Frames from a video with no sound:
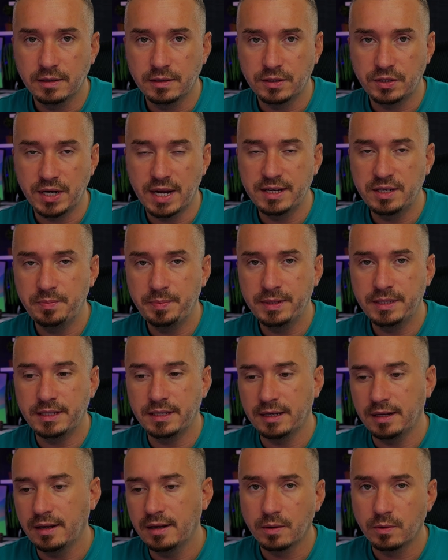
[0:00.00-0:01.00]

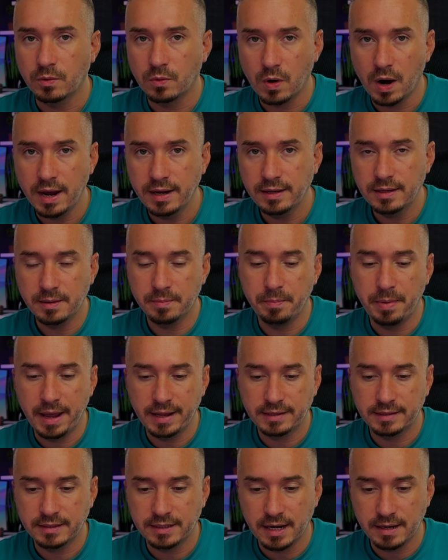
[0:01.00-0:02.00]
ChatGPT, write a
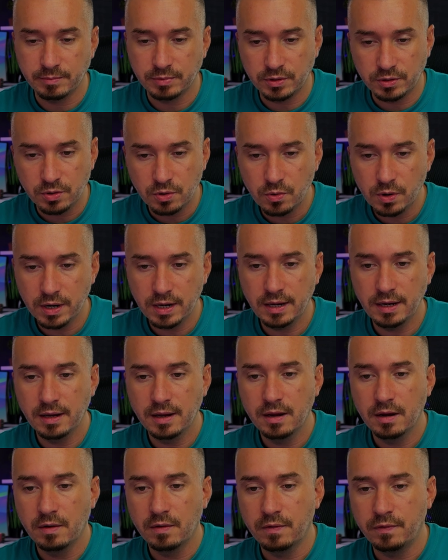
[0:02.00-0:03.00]
bedtime story
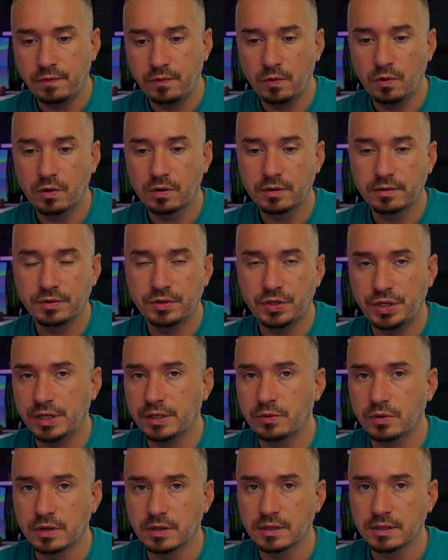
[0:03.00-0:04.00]
for
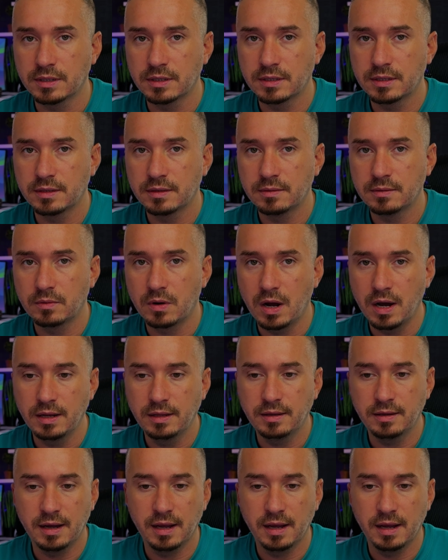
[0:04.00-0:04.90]
children's, right?